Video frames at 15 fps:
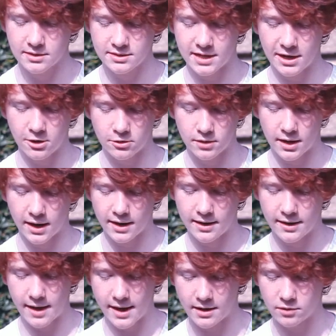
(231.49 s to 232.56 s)
day or
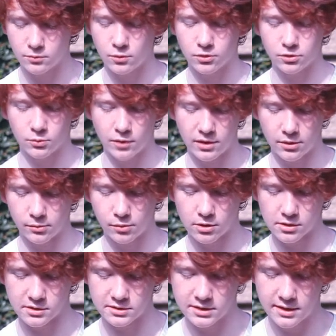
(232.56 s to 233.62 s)
night and what the weather
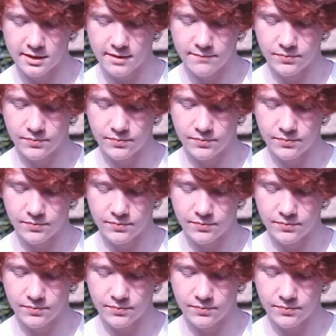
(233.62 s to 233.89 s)
was